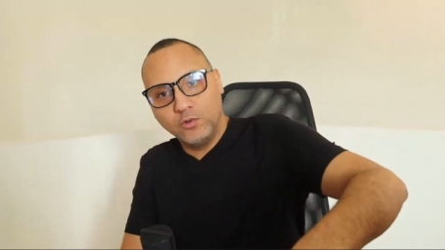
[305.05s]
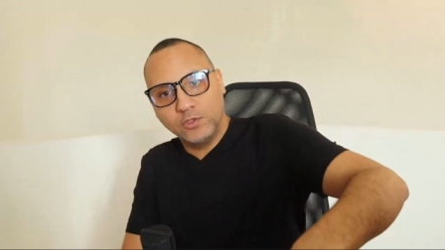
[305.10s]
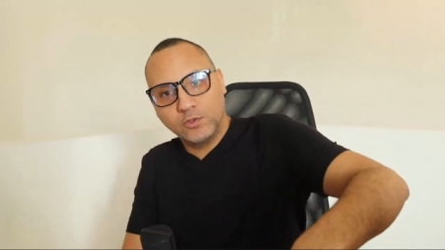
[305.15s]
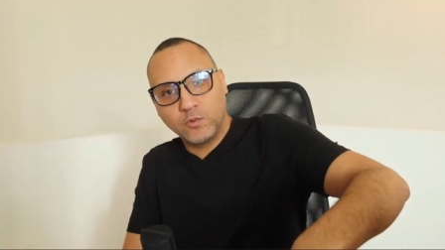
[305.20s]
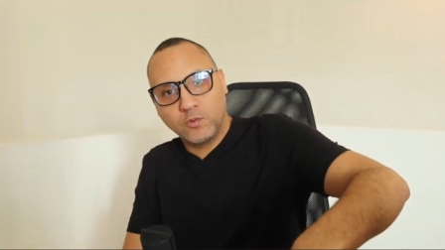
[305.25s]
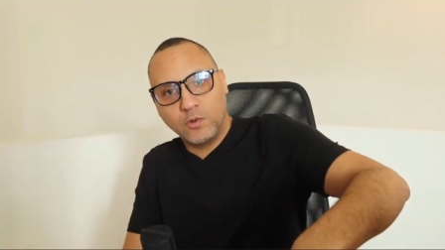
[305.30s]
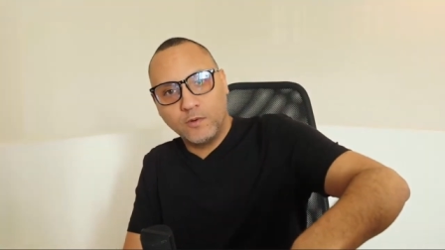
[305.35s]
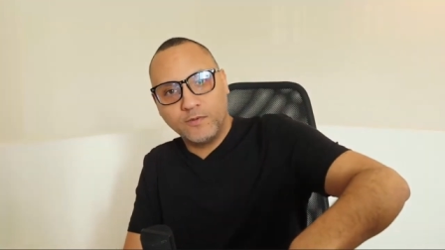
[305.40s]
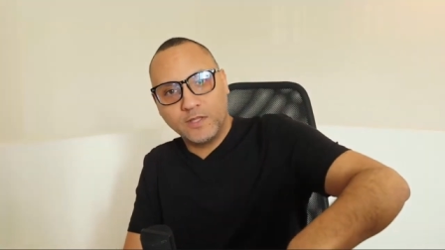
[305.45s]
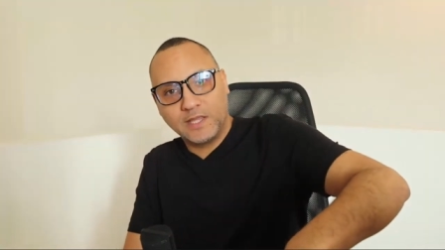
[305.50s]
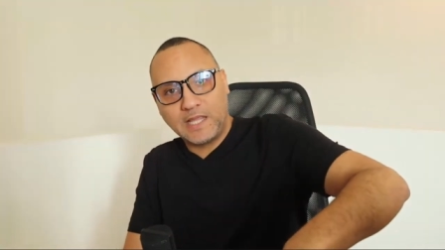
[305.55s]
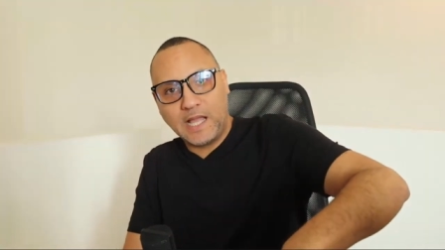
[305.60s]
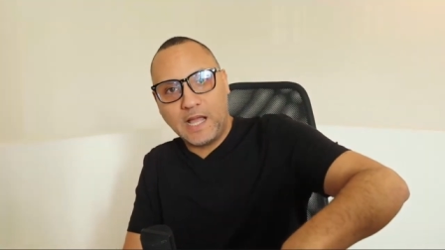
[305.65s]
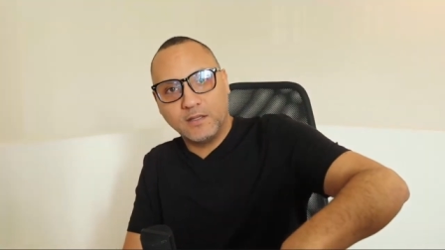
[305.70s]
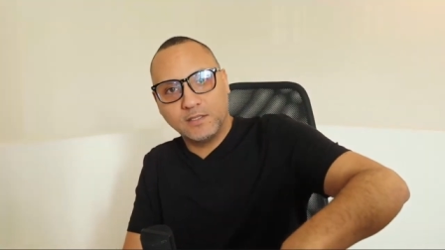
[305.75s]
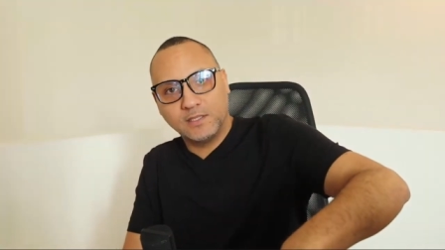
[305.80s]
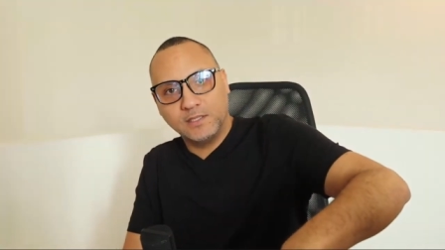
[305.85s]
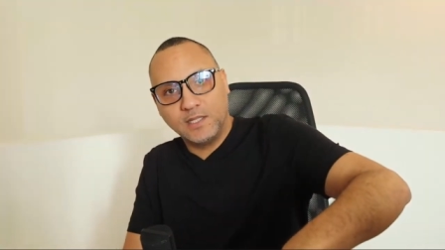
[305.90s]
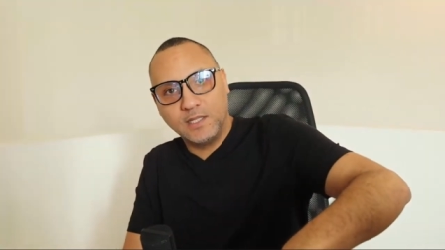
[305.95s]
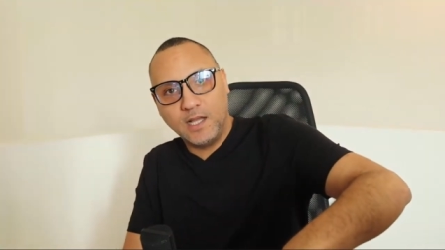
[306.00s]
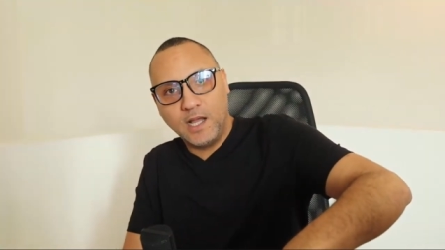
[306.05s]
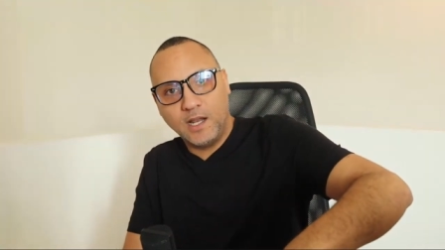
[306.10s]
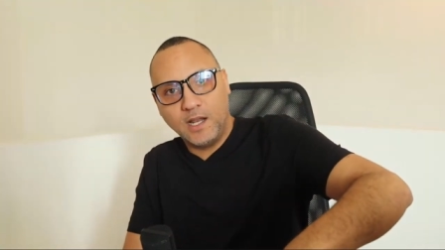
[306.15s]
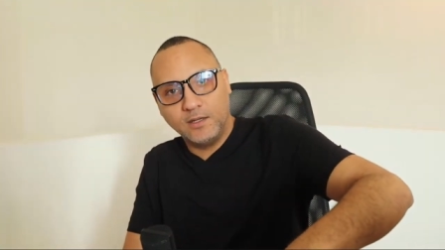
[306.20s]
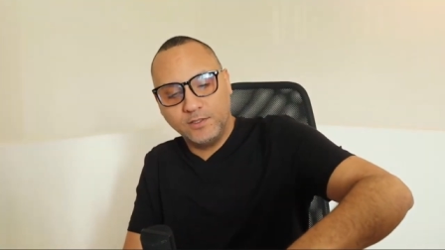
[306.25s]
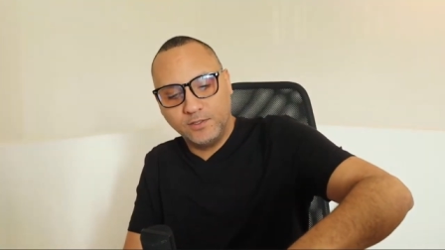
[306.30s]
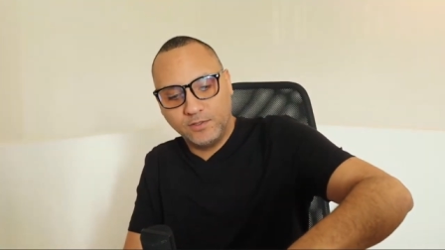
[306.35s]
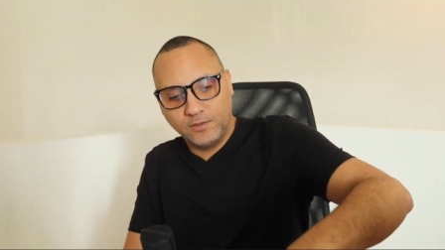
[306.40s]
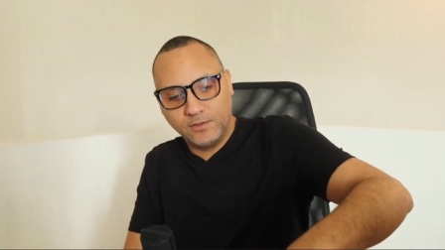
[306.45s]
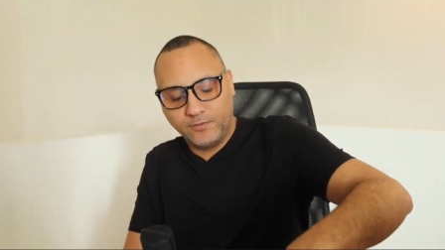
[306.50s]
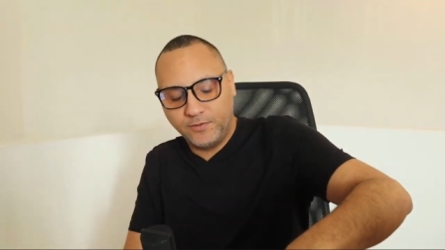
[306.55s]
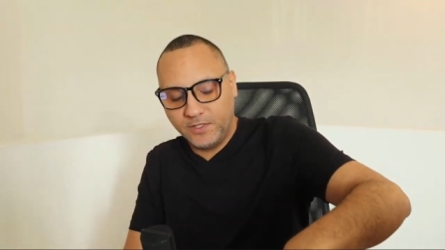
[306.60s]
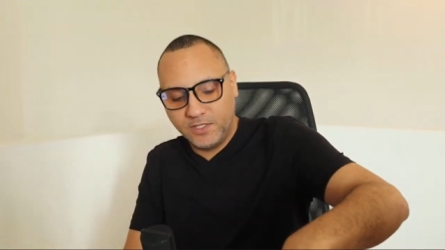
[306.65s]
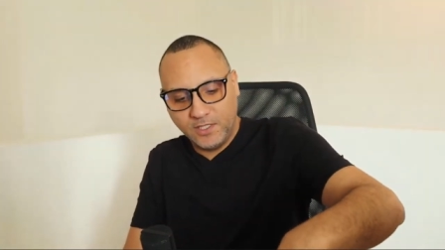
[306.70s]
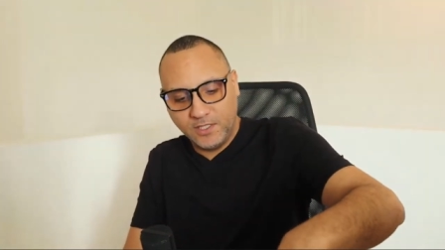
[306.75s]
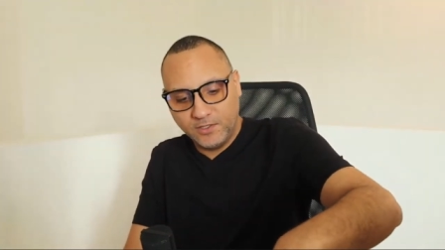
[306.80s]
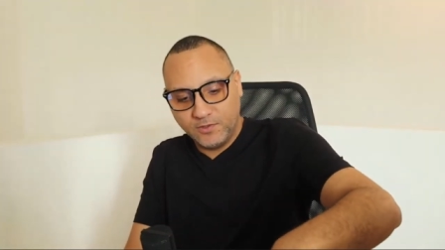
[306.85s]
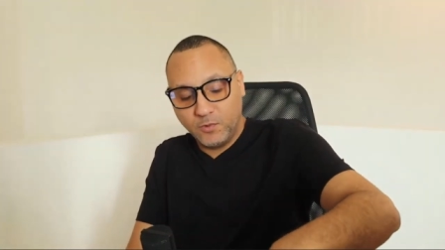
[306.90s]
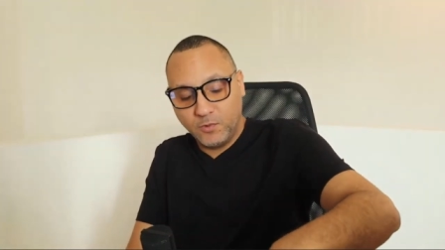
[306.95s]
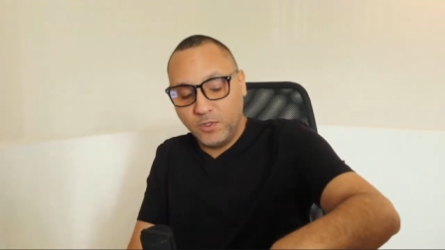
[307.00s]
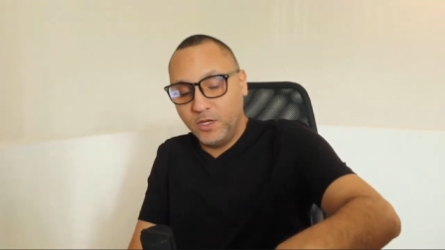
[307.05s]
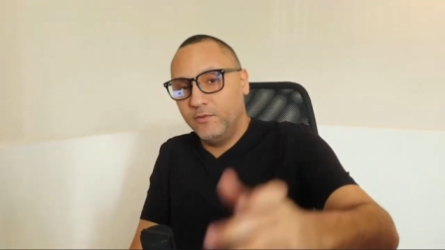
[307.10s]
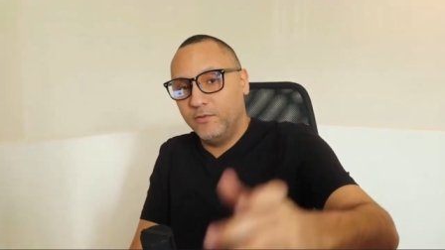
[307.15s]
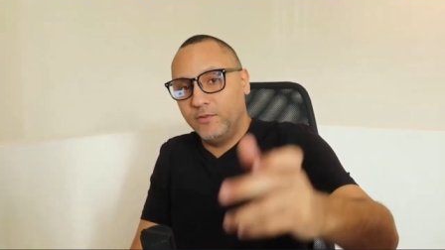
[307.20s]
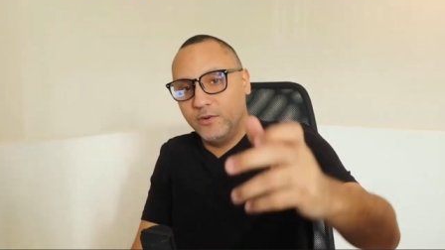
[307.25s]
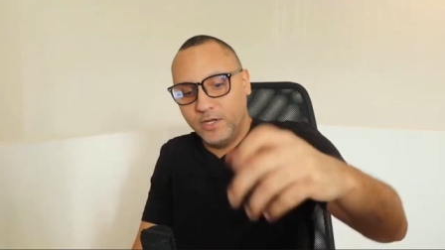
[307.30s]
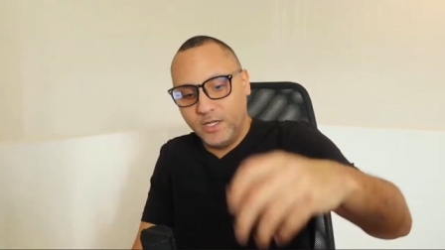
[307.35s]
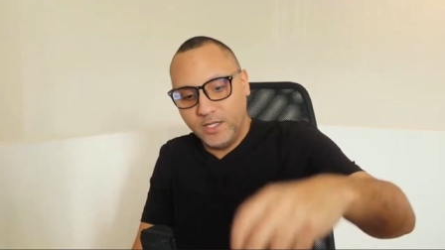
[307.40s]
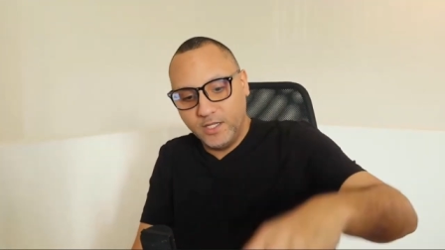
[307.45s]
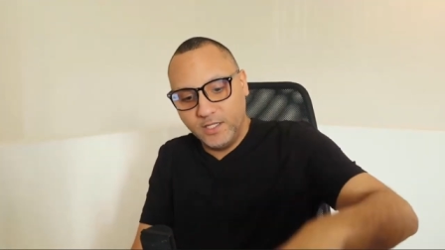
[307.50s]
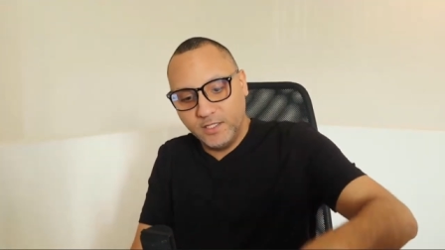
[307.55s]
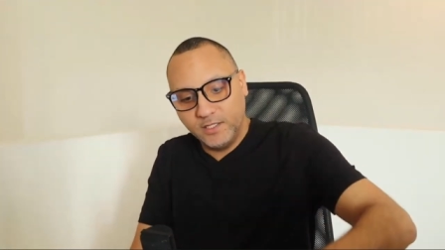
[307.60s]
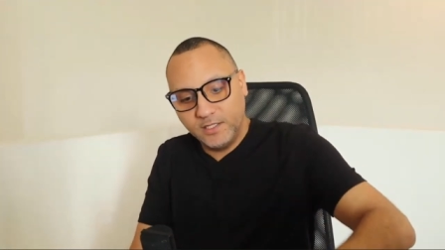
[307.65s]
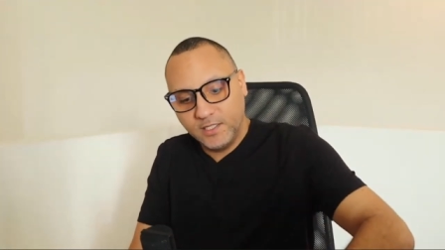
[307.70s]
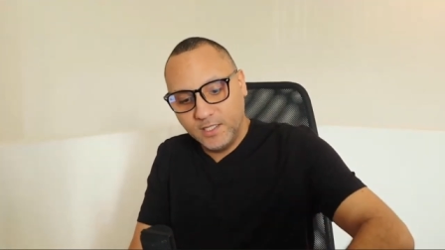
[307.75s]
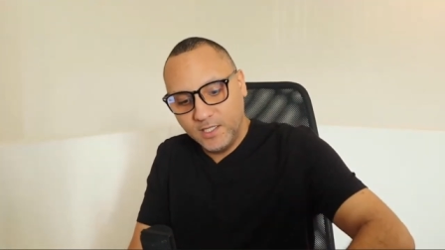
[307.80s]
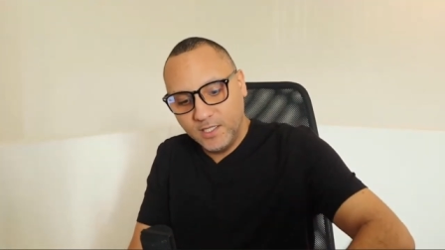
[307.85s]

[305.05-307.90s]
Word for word: It's worth a thousand dollars or fifteen hundred, whatever it is.